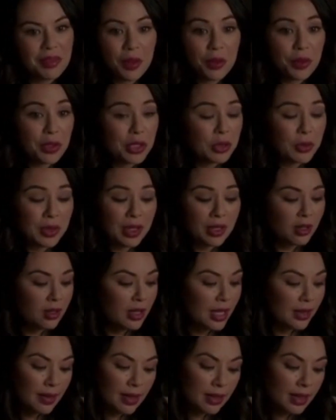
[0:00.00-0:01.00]
Those
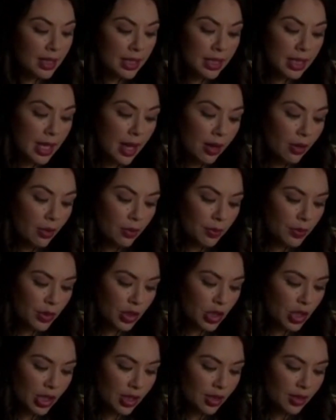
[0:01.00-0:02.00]
three looked like they needed
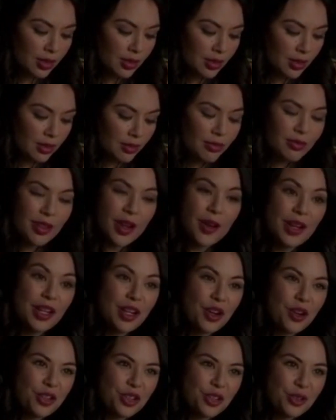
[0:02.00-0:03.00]
help. She's very
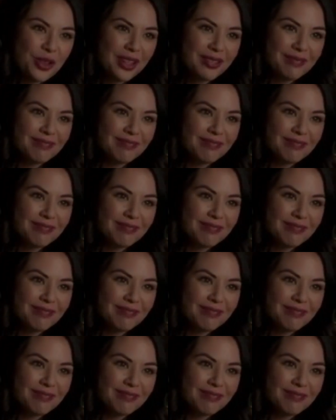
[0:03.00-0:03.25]
nurturing.